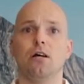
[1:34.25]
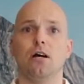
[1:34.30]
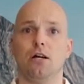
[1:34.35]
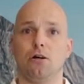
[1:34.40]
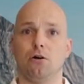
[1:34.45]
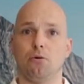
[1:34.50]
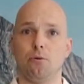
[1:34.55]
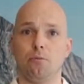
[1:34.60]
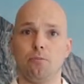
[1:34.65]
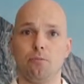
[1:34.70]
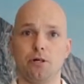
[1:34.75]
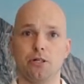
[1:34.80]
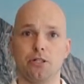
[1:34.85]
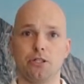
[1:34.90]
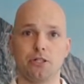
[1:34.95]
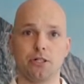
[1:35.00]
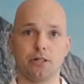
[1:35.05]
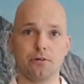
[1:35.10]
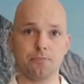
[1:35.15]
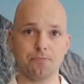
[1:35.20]
A normal
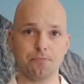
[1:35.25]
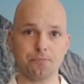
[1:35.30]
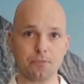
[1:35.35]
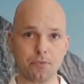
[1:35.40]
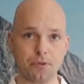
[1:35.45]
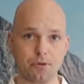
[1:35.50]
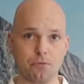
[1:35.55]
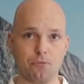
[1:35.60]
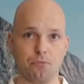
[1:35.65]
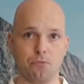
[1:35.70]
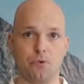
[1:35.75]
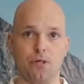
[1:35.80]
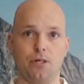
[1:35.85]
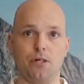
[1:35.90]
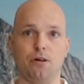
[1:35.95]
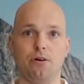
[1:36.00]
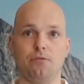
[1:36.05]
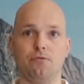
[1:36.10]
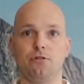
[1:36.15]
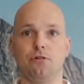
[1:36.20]
posture, when
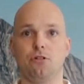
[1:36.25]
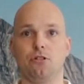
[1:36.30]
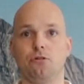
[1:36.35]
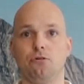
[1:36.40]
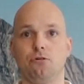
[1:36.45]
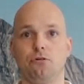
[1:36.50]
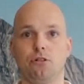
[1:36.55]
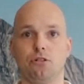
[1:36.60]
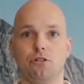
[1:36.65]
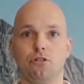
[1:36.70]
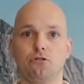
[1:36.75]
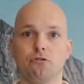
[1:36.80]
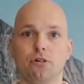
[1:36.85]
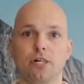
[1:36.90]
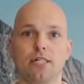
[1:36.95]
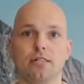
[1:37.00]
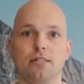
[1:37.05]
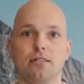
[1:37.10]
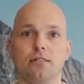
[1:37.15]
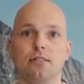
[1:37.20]
you have your shoulders
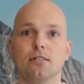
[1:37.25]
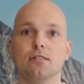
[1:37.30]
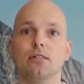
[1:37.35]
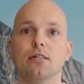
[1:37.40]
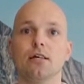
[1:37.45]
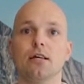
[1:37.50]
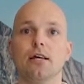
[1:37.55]
straightened,